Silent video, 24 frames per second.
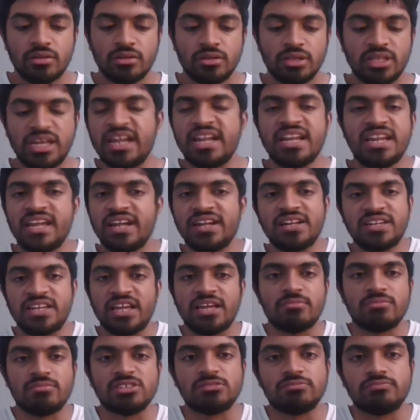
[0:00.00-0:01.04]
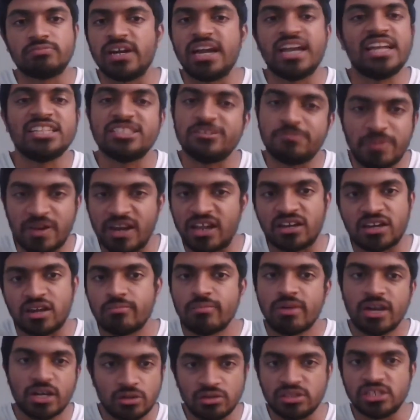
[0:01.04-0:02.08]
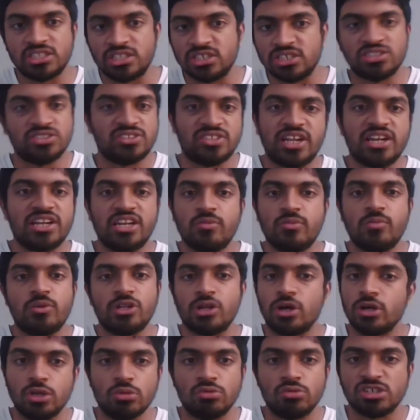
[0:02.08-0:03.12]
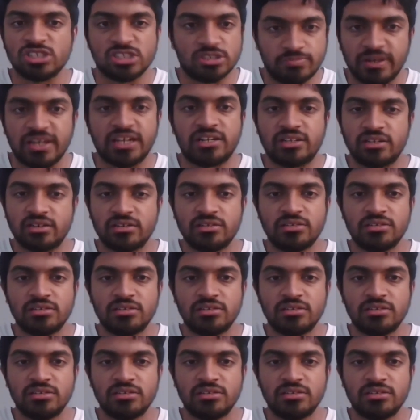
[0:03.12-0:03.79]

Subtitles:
the Indian team is miles better compared to this Australian team with all due respect.